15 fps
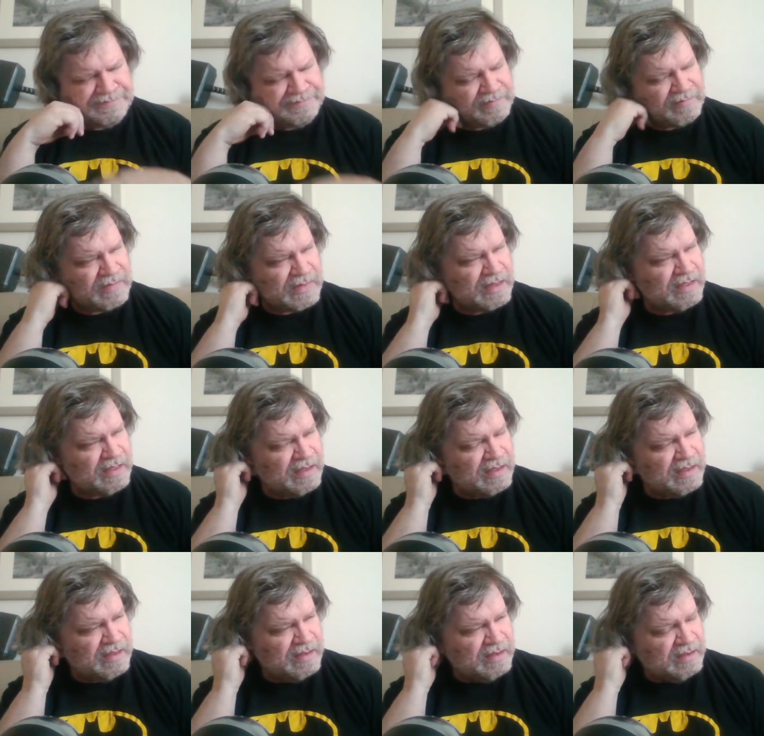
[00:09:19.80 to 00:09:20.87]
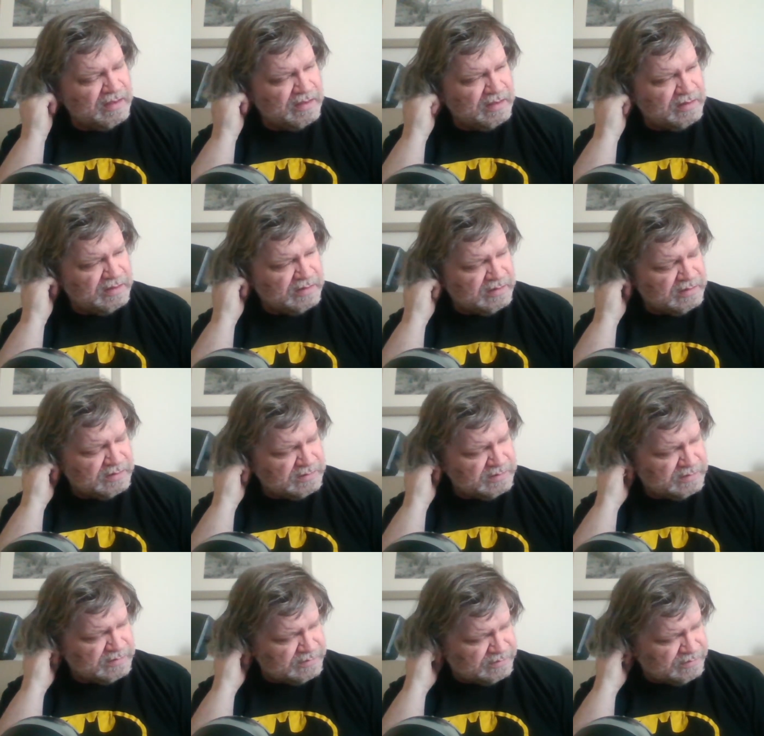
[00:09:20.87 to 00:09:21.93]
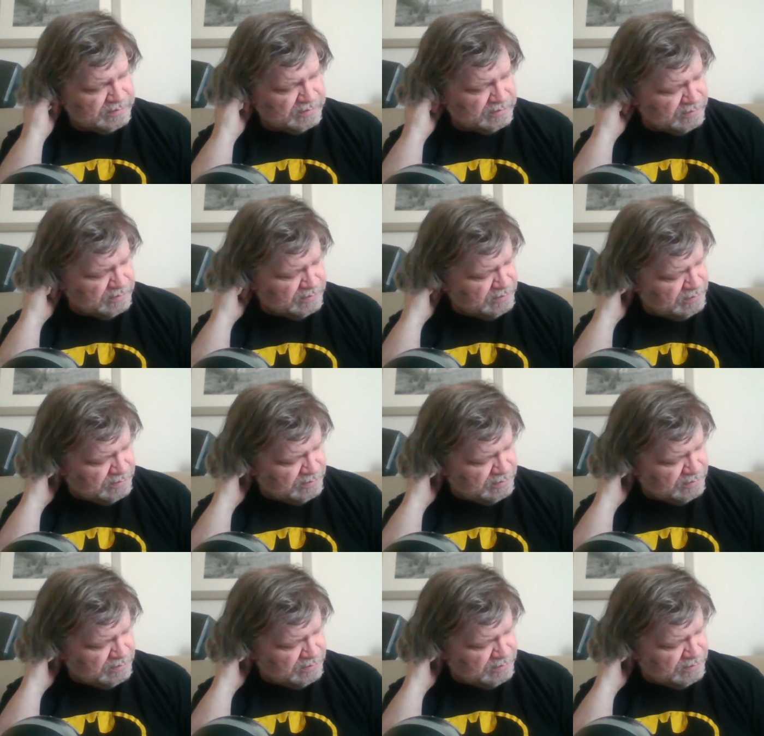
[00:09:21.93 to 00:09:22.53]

(silence)